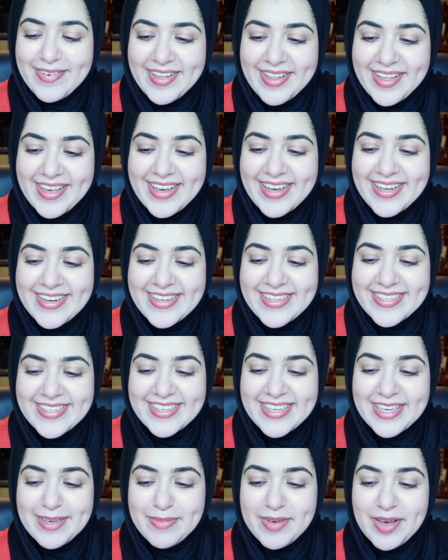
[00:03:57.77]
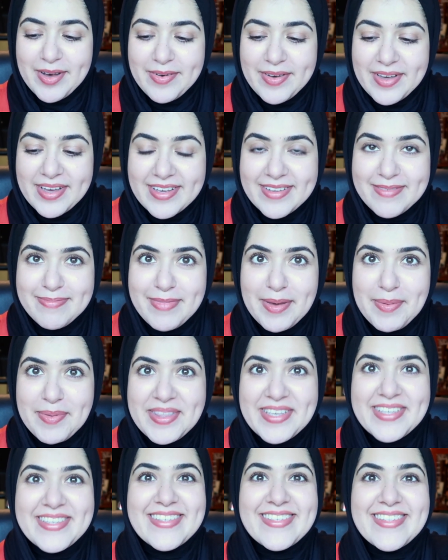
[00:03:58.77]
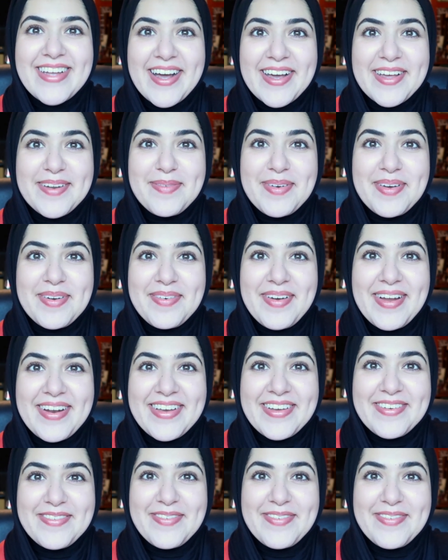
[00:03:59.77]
feel like I need to keep going. Maybe this is not going to be a ready